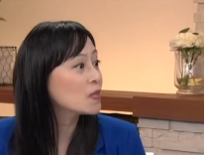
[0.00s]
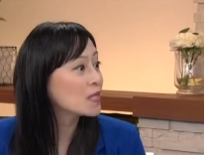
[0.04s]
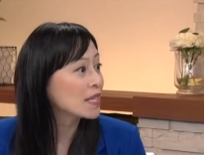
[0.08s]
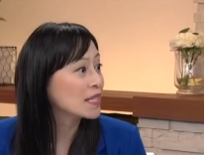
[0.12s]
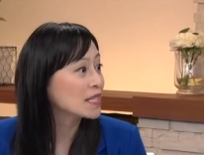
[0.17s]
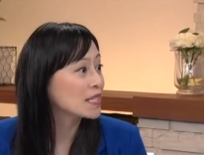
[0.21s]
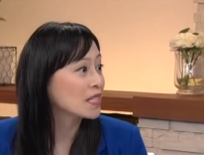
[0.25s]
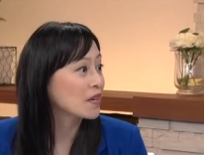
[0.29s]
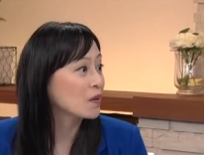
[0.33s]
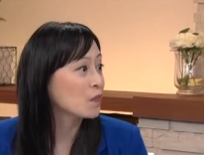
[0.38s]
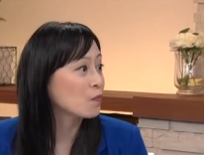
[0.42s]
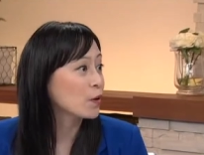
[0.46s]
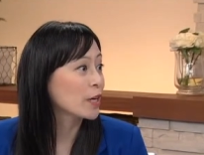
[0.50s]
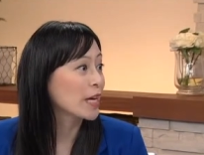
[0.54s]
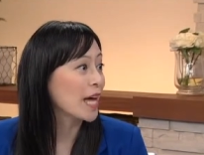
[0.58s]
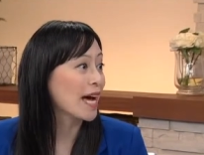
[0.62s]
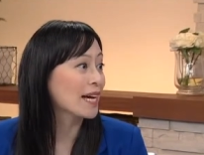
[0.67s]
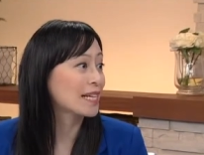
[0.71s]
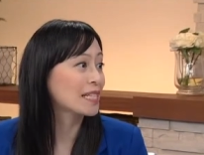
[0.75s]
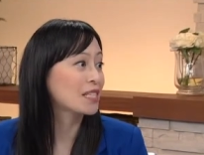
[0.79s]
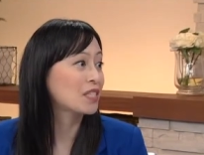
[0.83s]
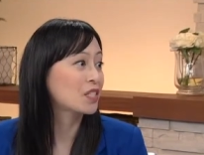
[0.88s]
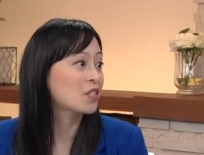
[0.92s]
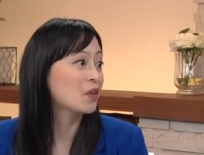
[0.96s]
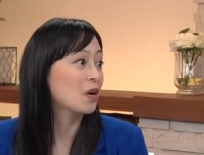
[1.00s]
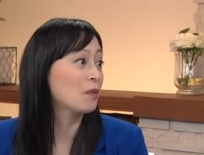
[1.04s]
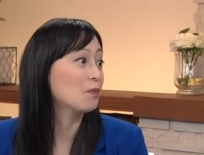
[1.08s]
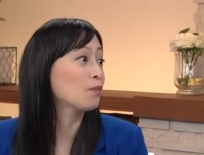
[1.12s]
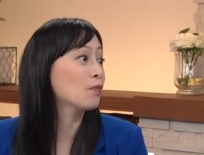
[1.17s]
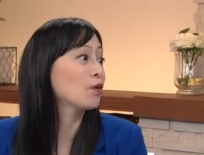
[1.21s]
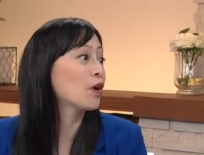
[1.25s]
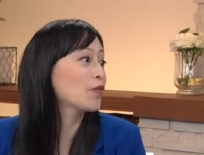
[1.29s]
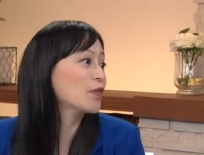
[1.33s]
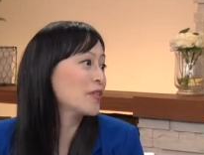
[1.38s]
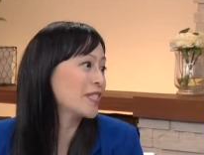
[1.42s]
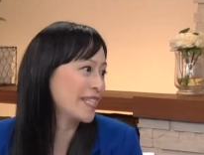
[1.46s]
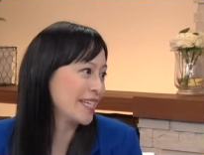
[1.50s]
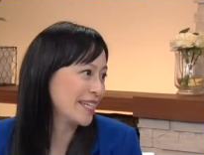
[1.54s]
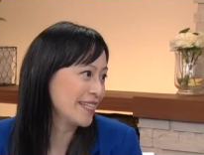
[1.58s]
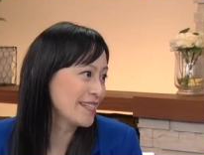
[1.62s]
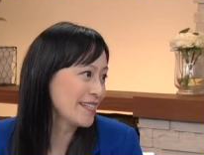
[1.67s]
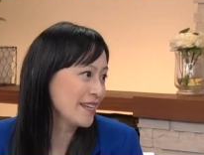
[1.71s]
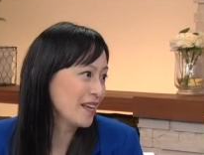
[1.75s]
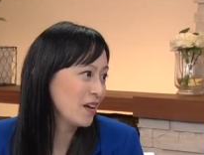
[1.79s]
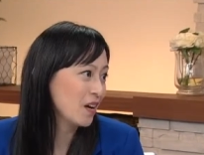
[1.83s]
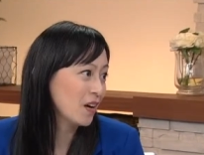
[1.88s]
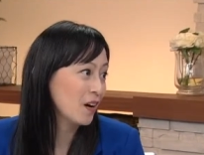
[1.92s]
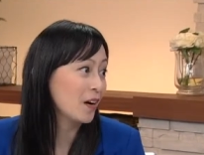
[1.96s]
system reacts to a
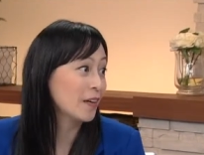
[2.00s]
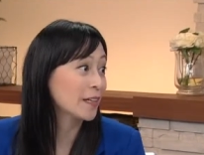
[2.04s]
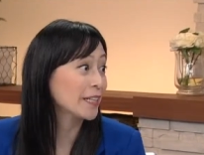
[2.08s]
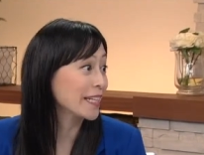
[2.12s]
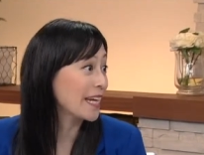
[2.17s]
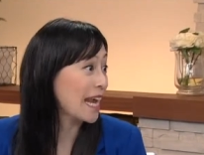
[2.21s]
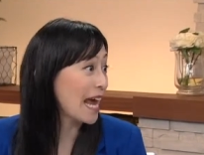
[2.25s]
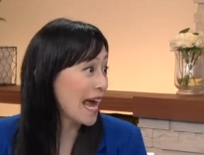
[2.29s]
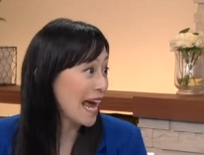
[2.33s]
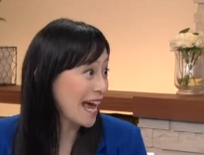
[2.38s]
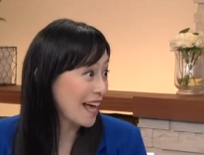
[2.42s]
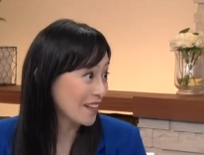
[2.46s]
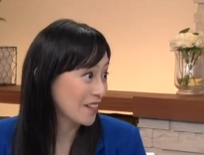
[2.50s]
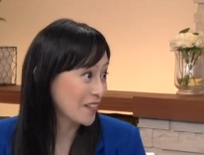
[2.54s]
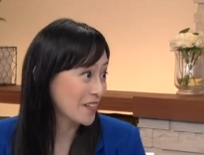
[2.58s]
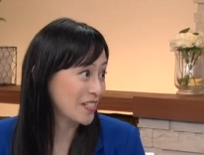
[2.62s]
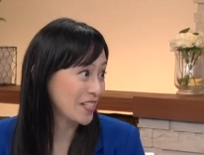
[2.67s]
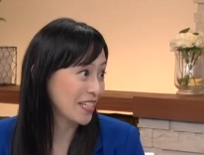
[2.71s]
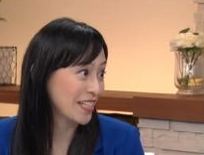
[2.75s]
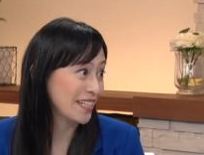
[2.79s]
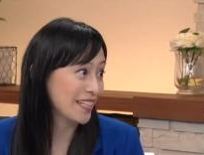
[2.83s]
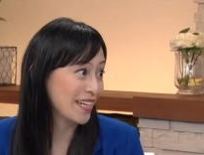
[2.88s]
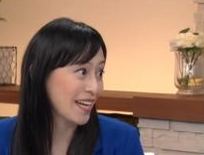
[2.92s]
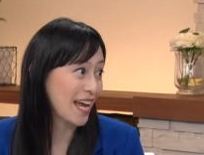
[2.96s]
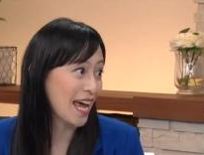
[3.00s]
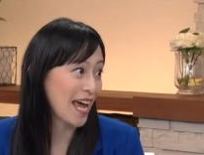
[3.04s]
protein called an allergen.